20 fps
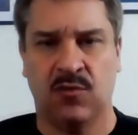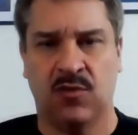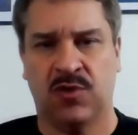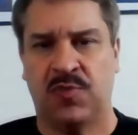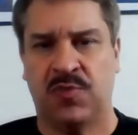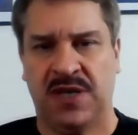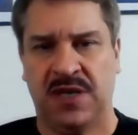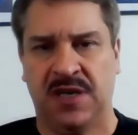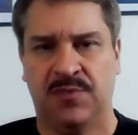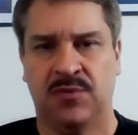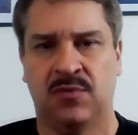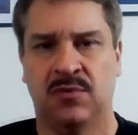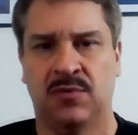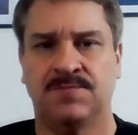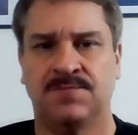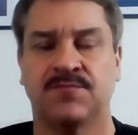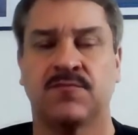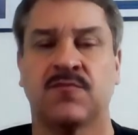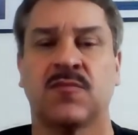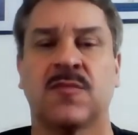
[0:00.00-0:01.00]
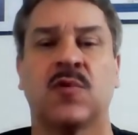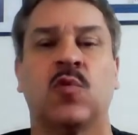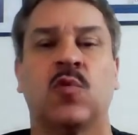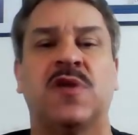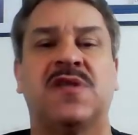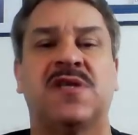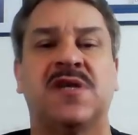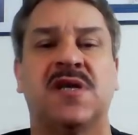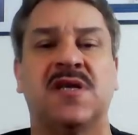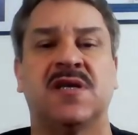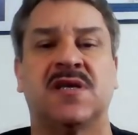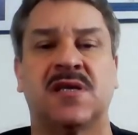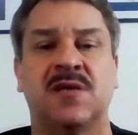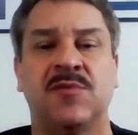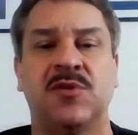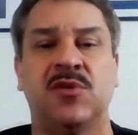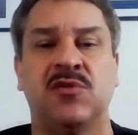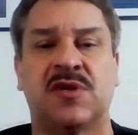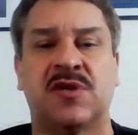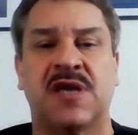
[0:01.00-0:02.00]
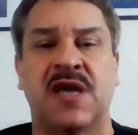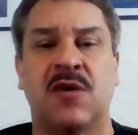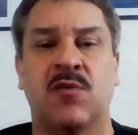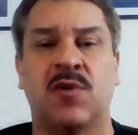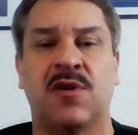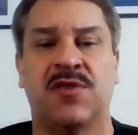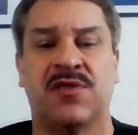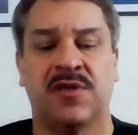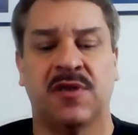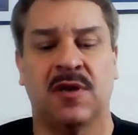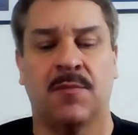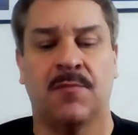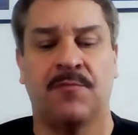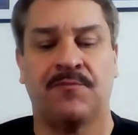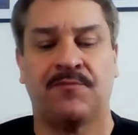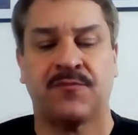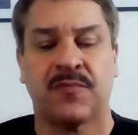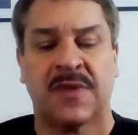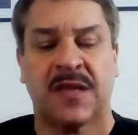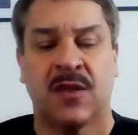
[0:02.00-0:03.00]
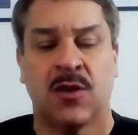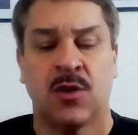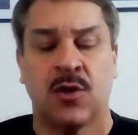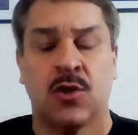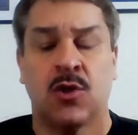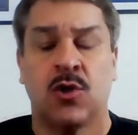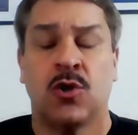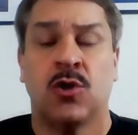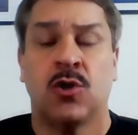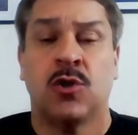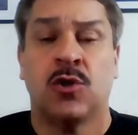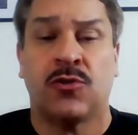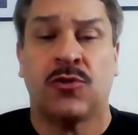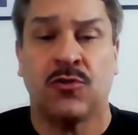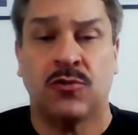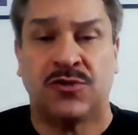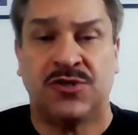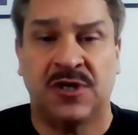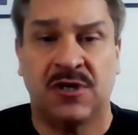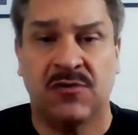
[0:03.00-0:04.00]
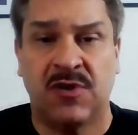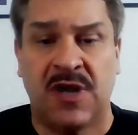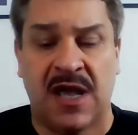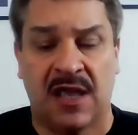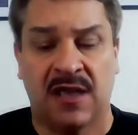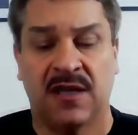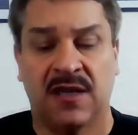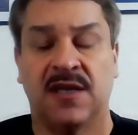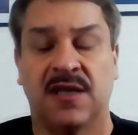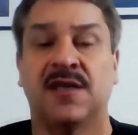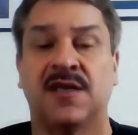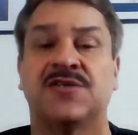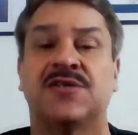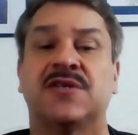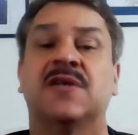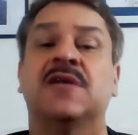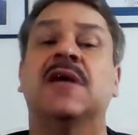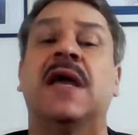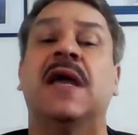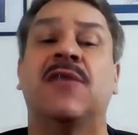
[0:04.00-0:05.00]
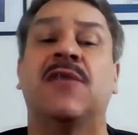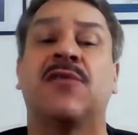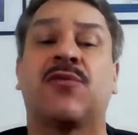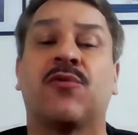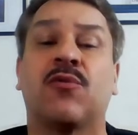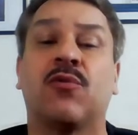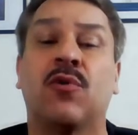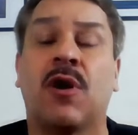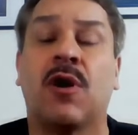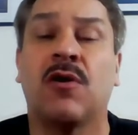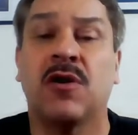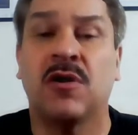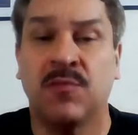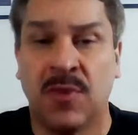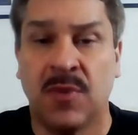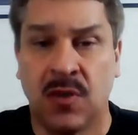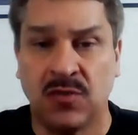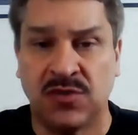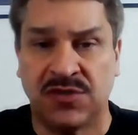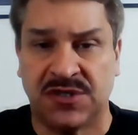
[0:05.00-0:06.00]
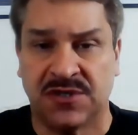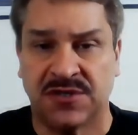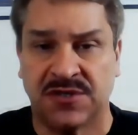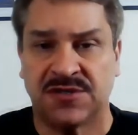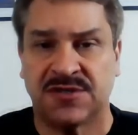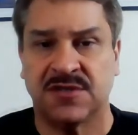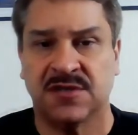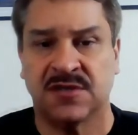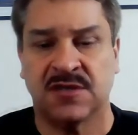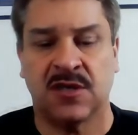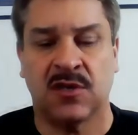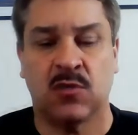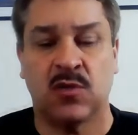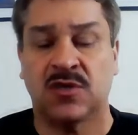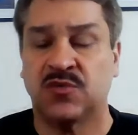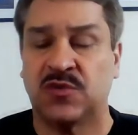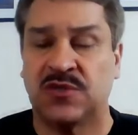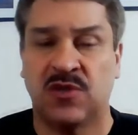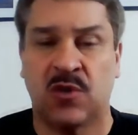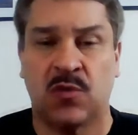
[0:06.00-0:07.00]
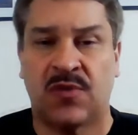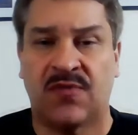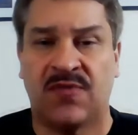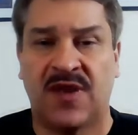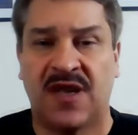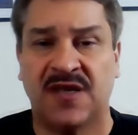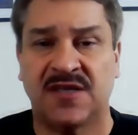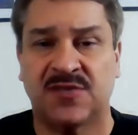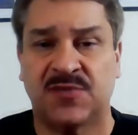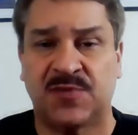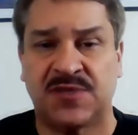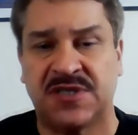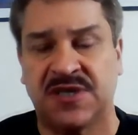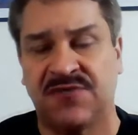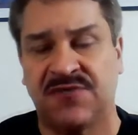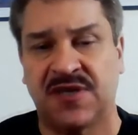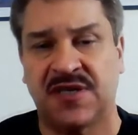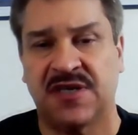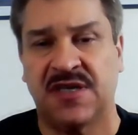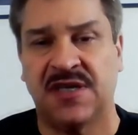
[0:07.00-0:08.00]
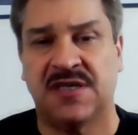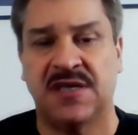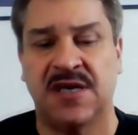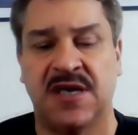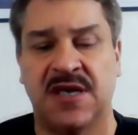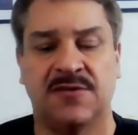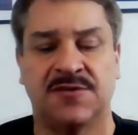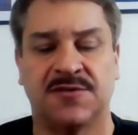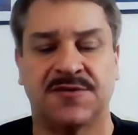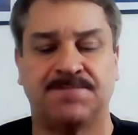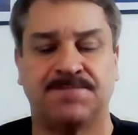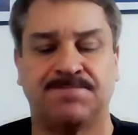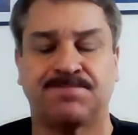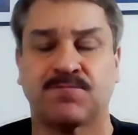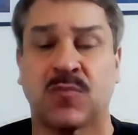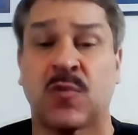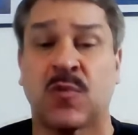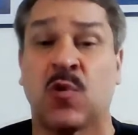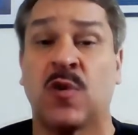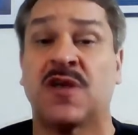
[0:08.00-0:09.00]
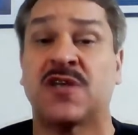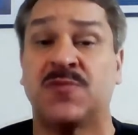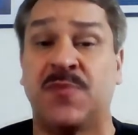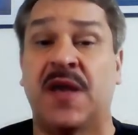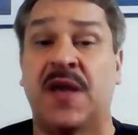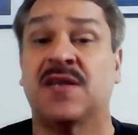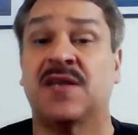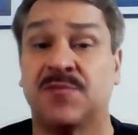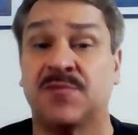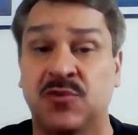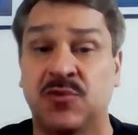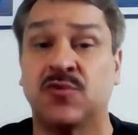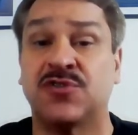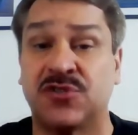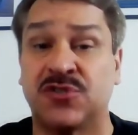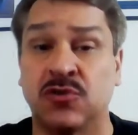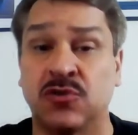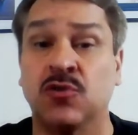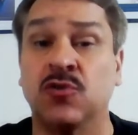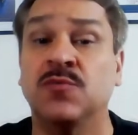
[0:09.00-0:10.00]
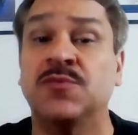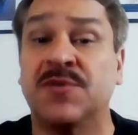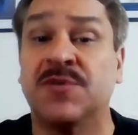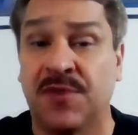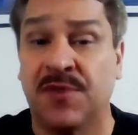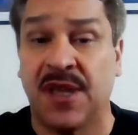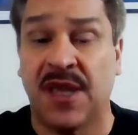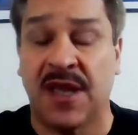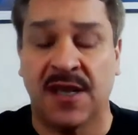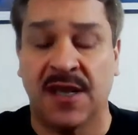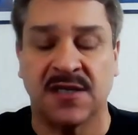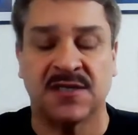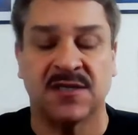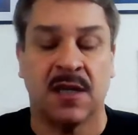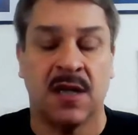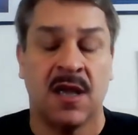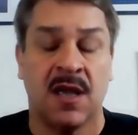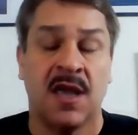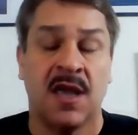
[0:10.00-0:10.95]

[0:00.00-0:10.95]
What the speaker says: with people, we tend to communicate with them through generalities and through our emotions. In other words, we don't provide specific details. We expect them to assume some things,